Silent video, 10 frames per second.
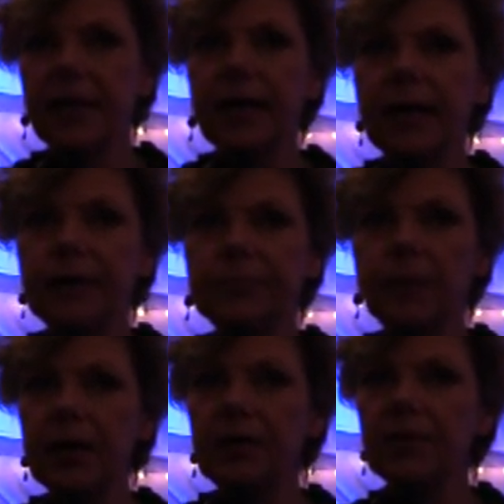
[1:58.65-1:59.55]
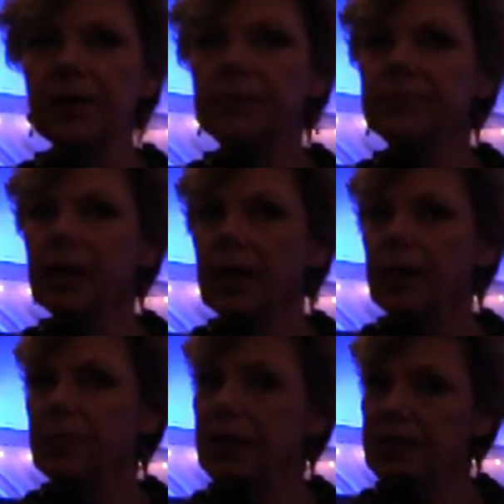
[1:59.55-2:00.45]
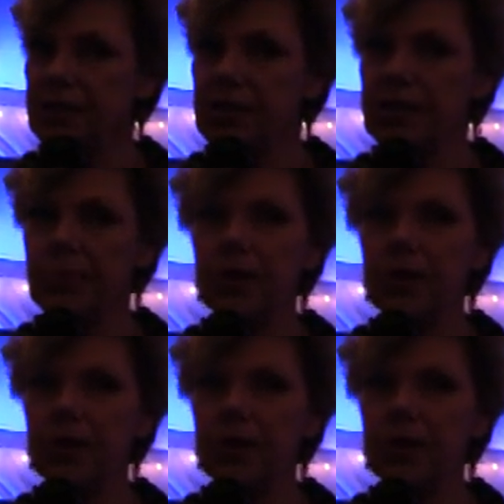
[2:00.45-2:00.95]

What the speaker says: One of the places